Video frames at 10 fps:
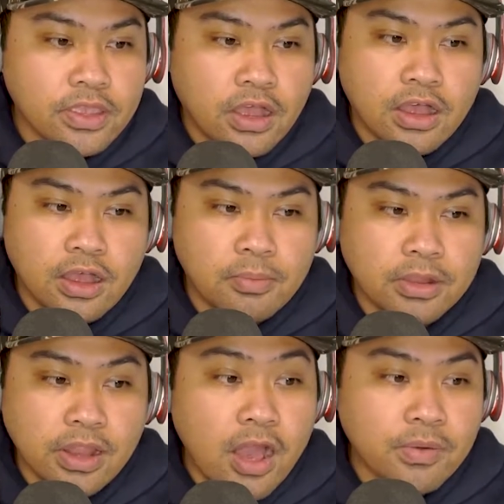
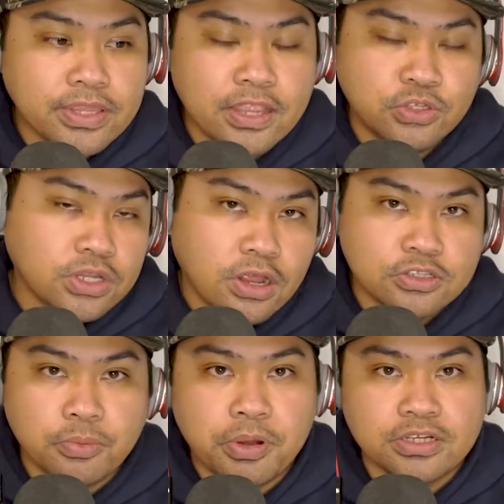Along with that, you can
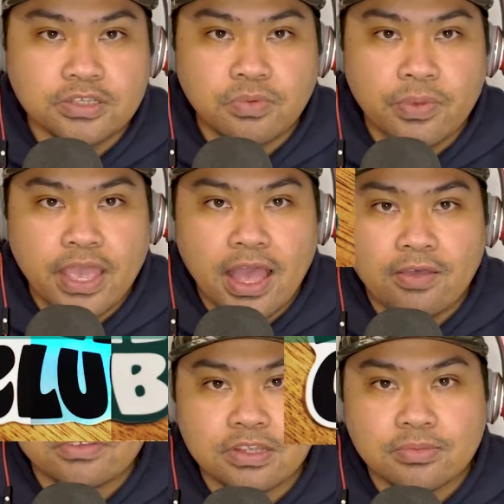also purchase what we
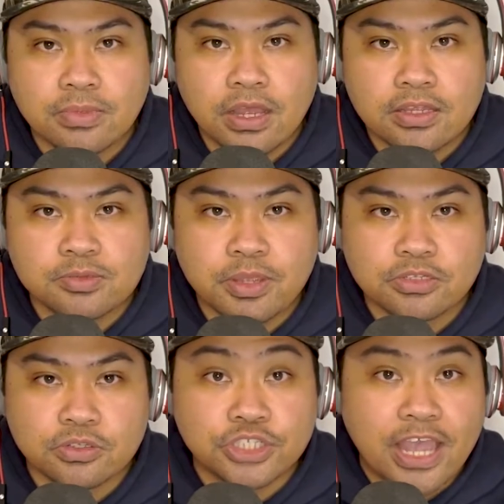have, some
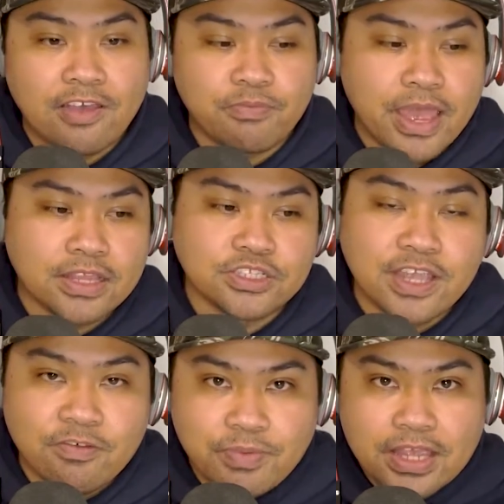special shaft bands.
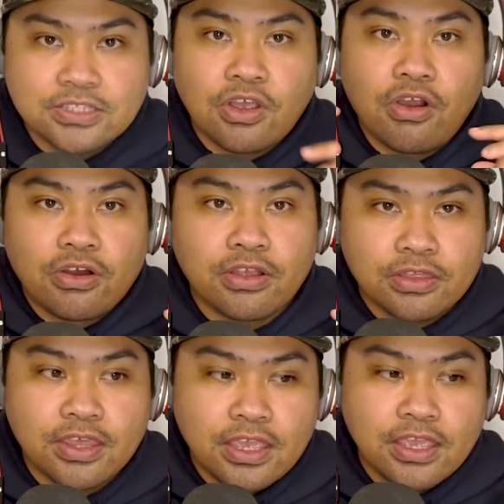Shaft bands are
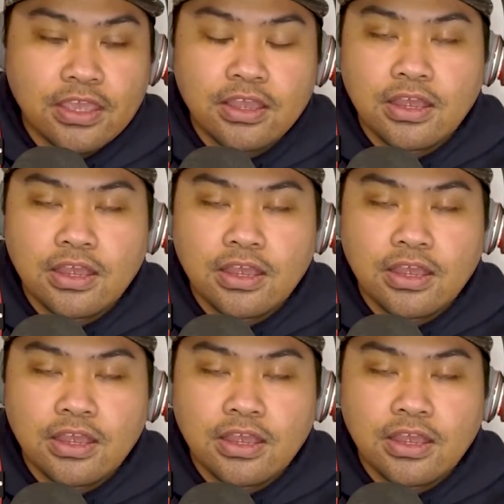the